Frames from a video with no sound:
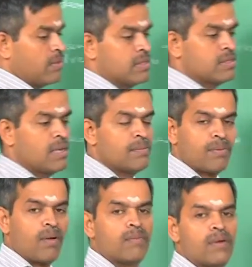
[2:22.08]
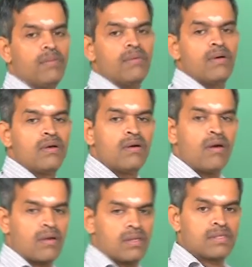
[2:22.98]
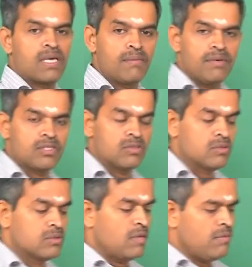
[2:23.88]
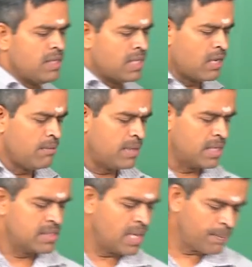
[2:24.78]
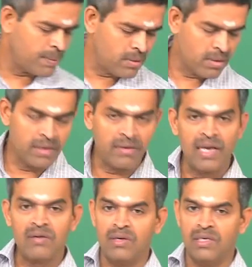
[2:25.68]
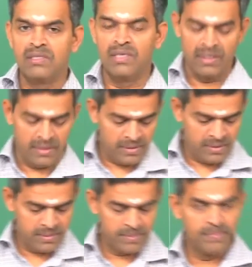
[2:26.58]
on the same problem or on the same issue, then we will take up an example and try to understand this.